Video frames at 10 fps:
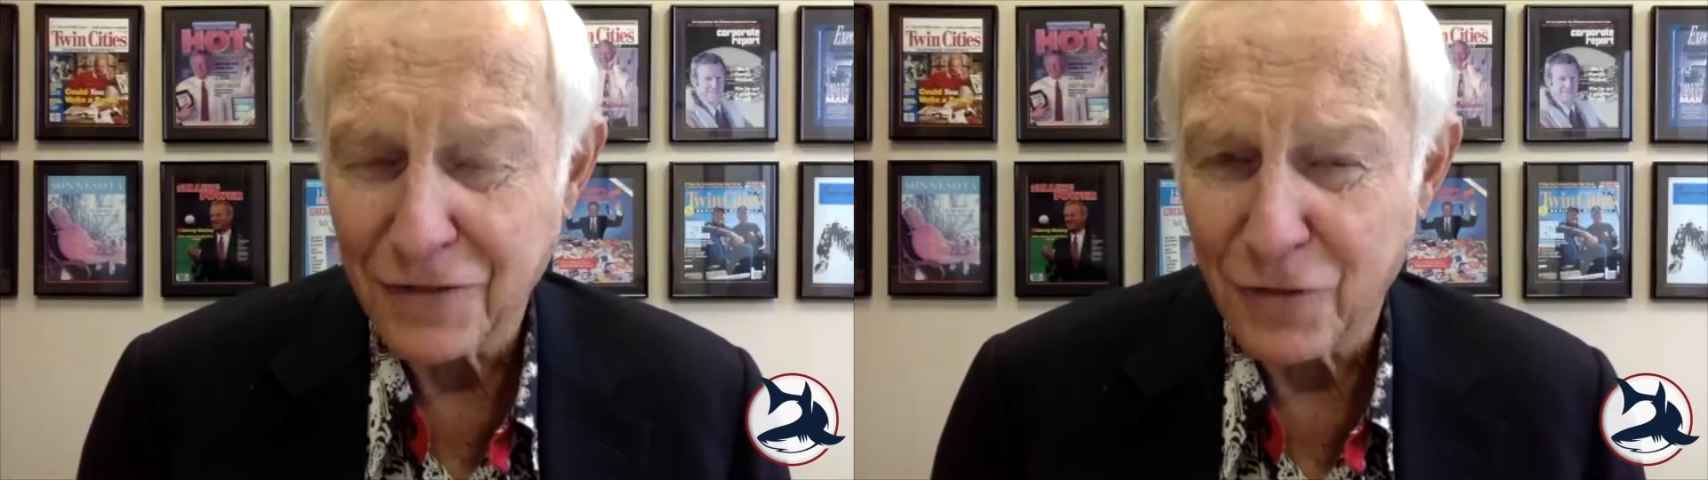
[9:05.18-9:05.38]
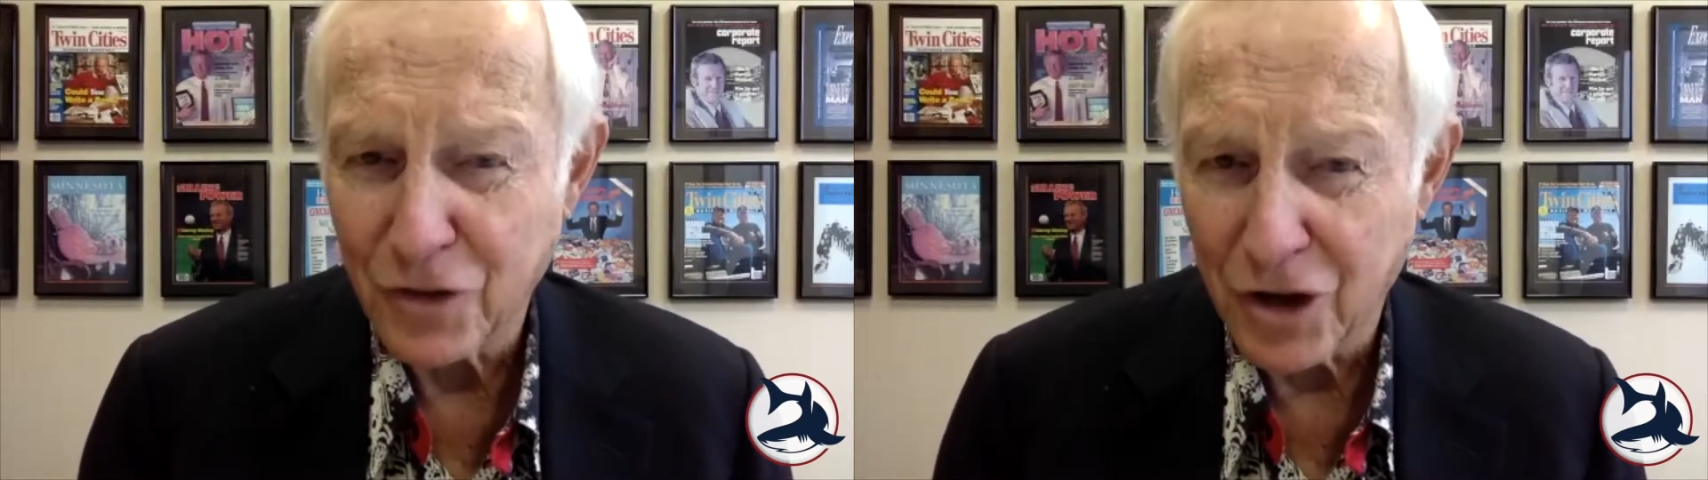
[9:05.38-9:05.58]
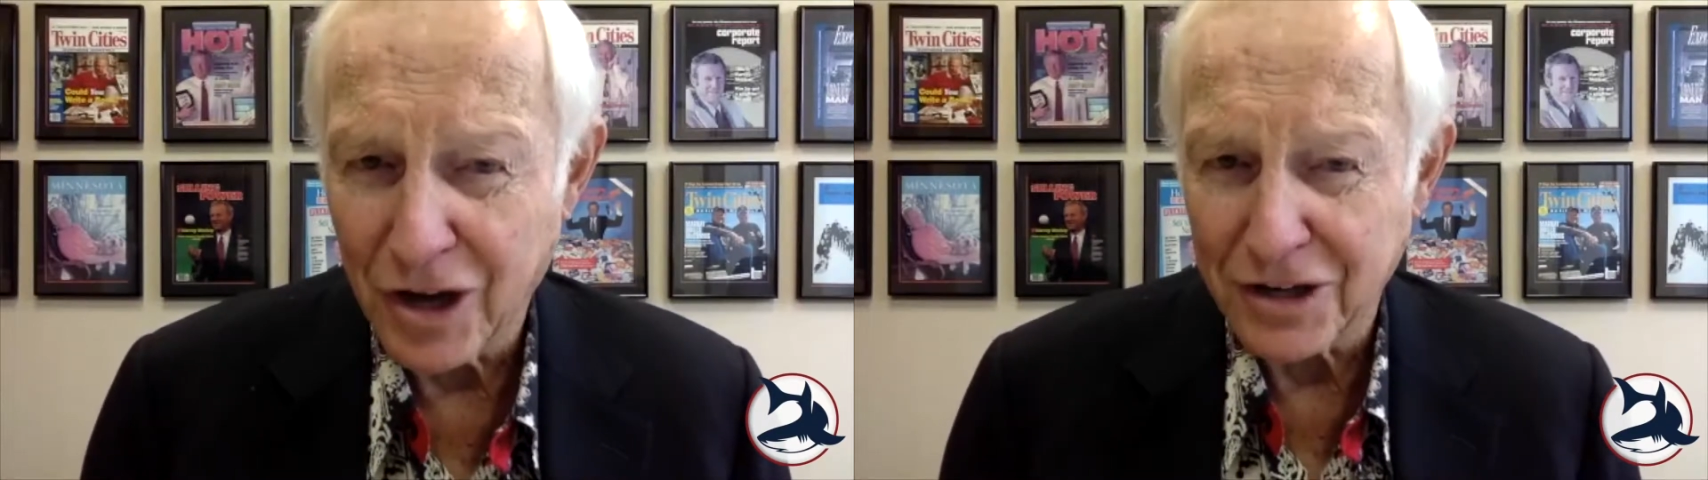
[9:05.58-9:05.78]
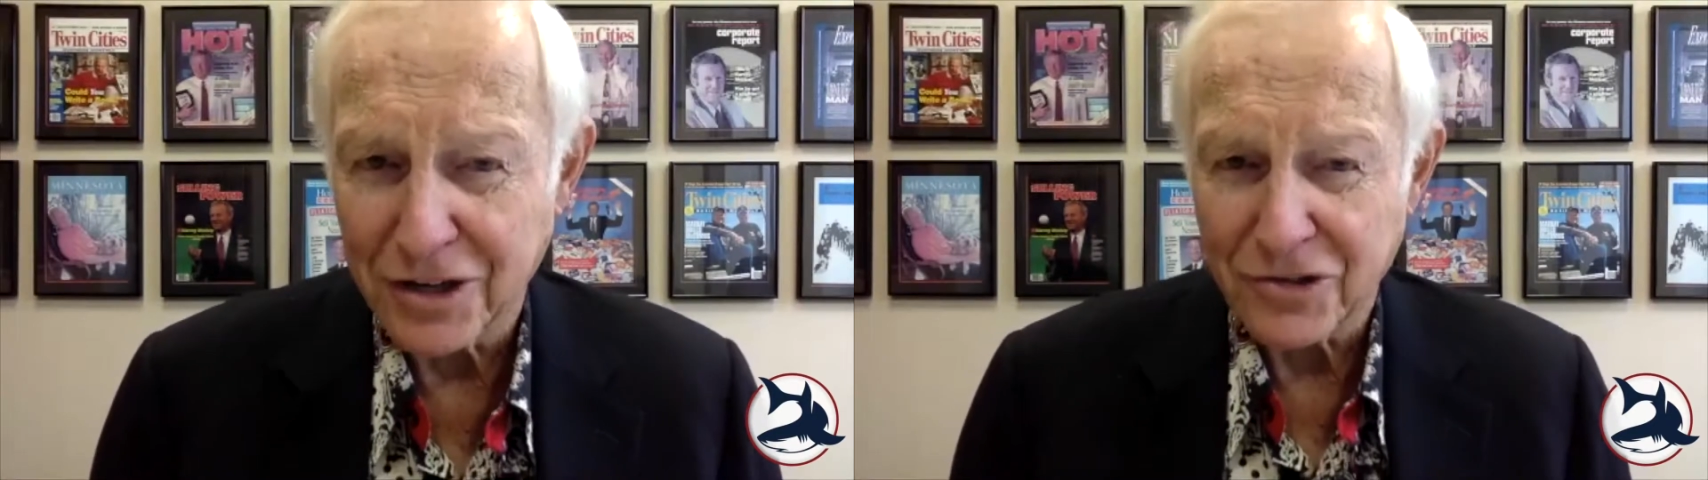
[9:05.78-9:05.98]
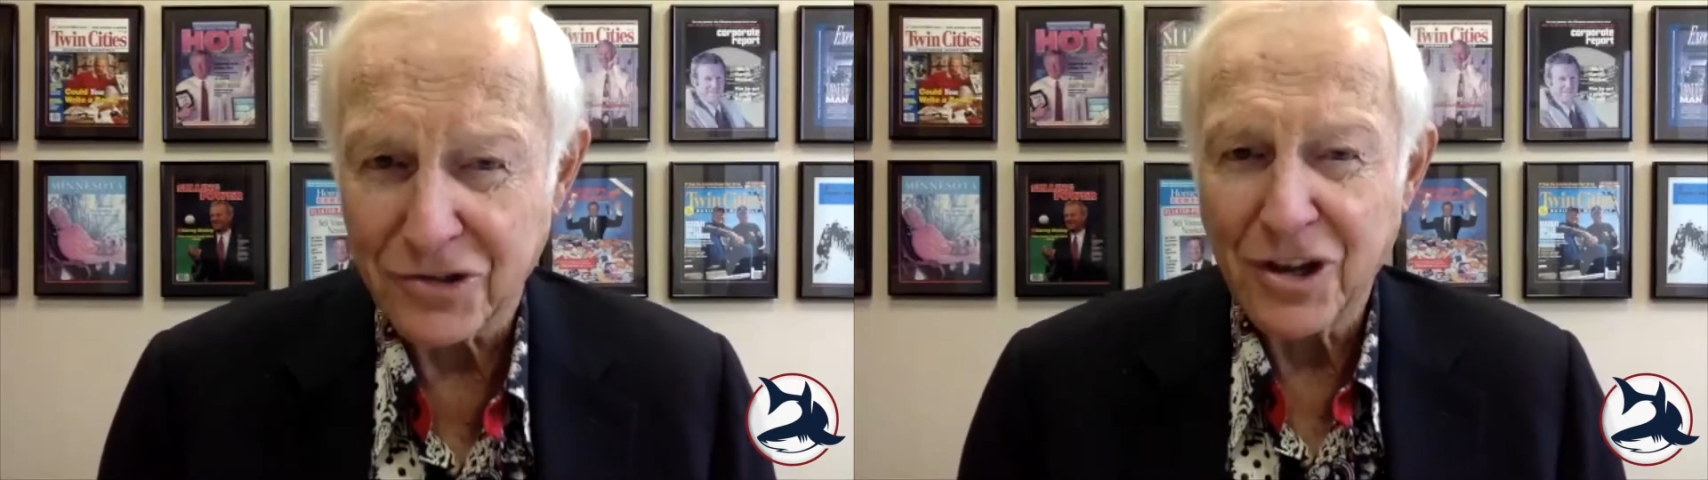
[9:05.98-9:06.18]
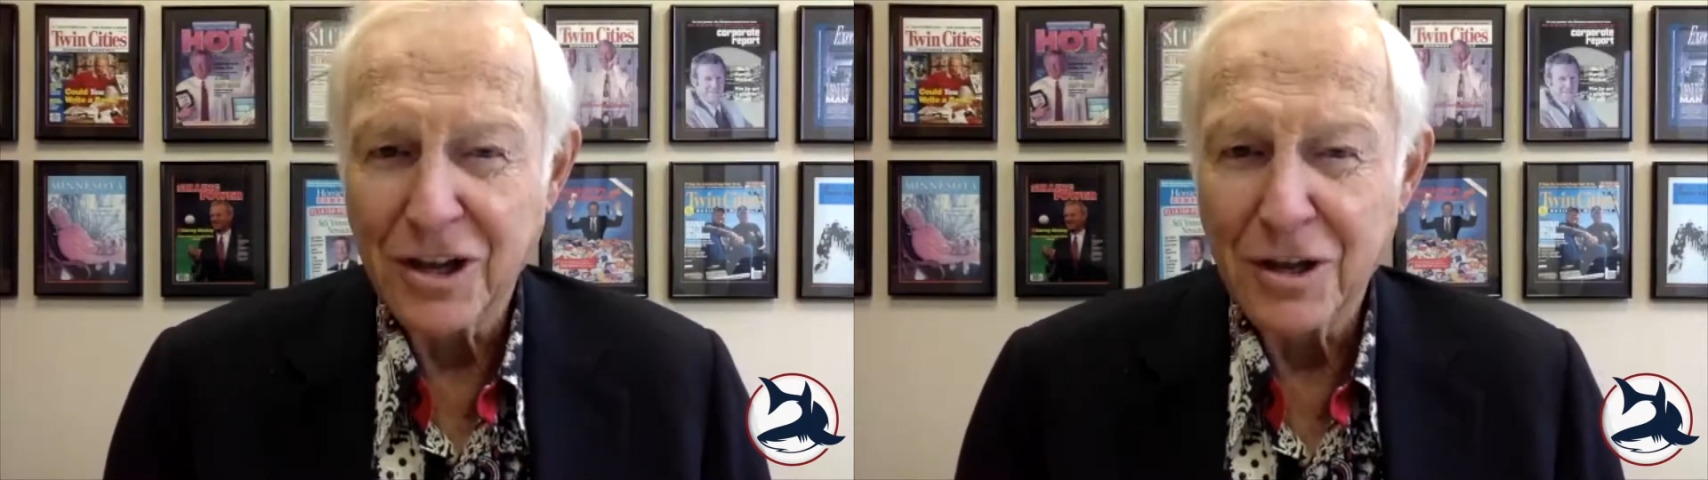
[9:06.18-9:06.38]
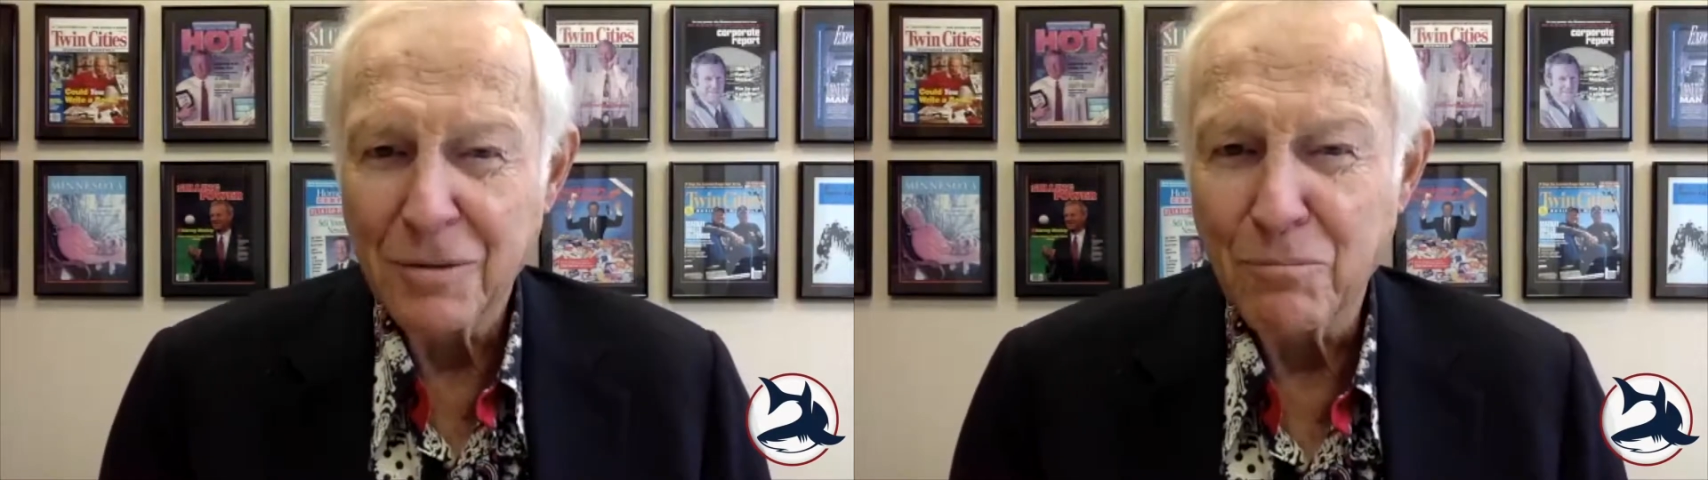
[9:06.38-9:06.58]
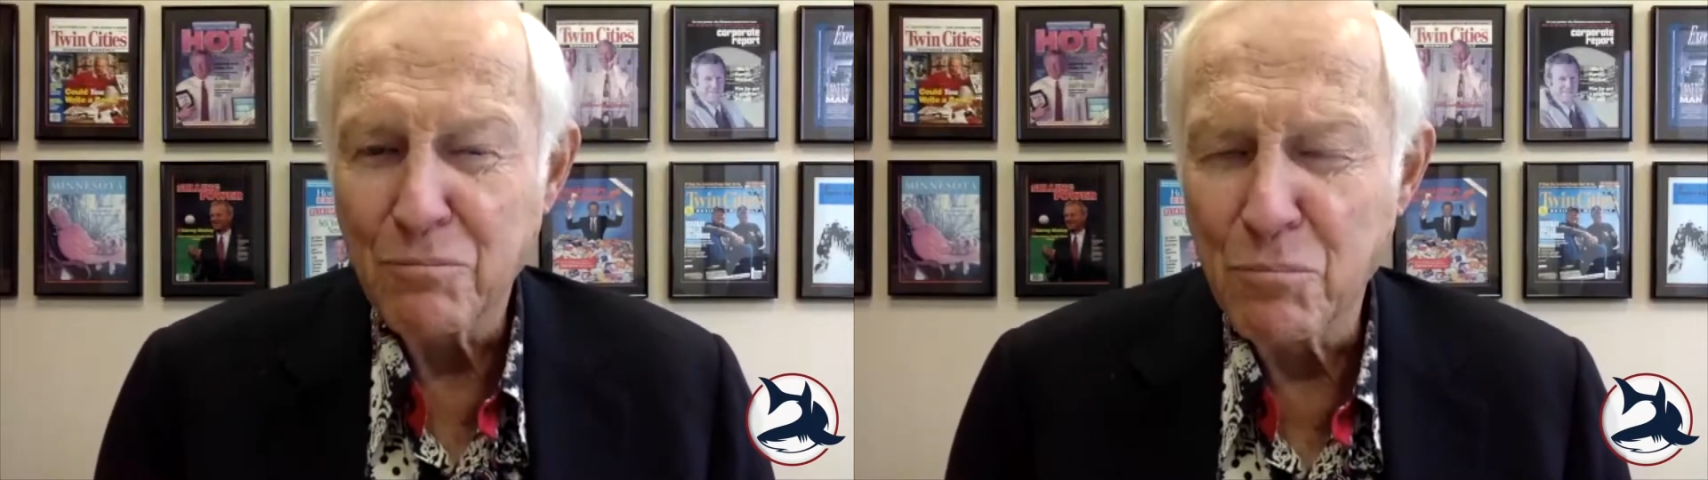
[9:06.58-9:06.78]
for the audience.
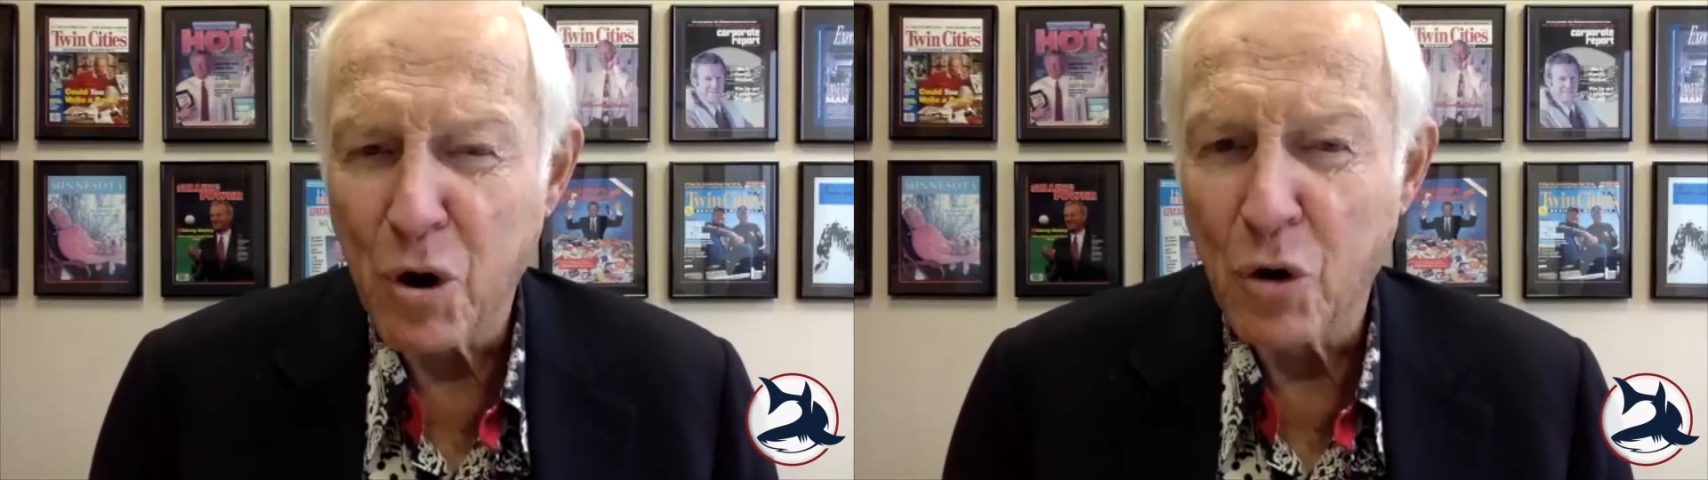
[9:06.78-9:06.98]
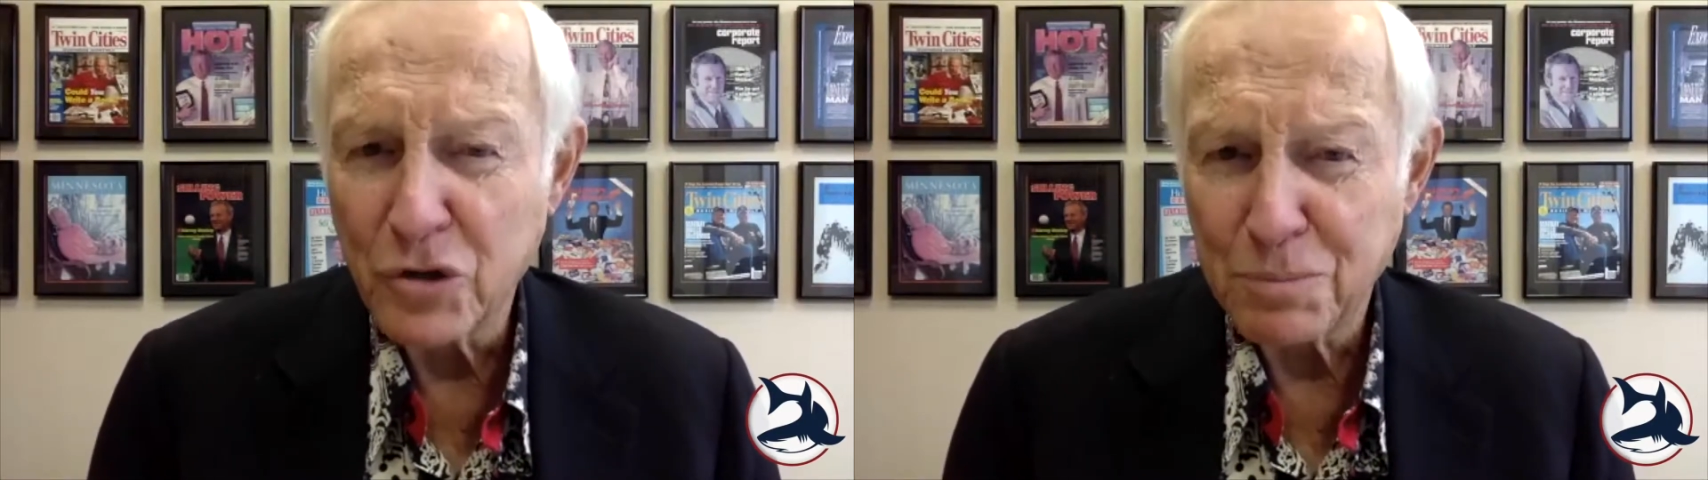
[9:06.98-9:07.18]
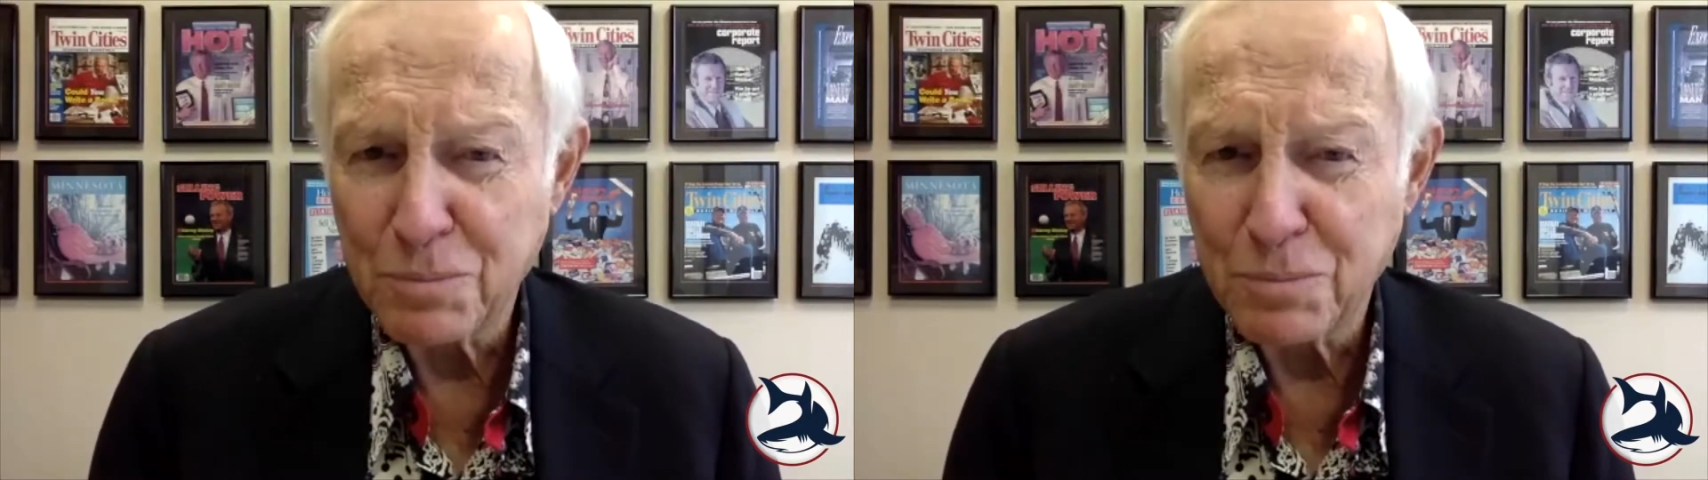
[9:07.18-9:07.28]
Most